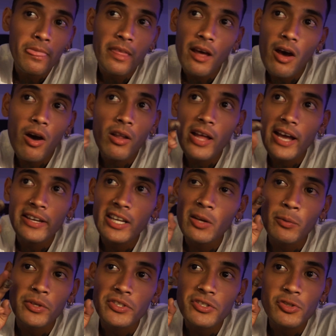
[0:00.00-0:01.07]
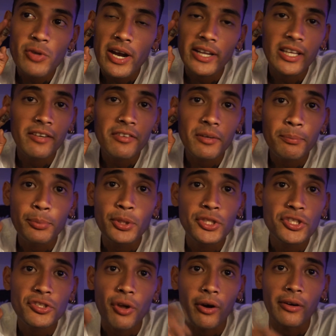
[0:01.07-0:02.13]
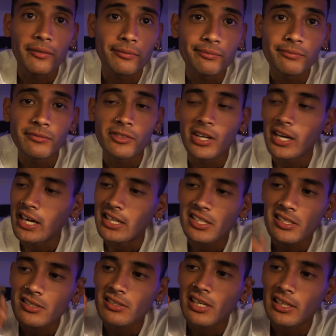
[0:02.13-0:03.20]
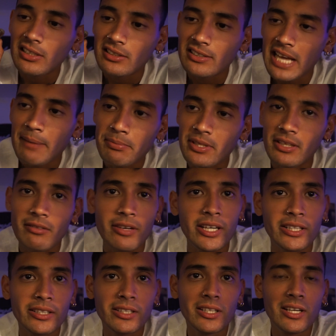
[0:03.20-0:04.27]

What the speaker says: All I did was try to give it a push start, right? I just like tapped it, right?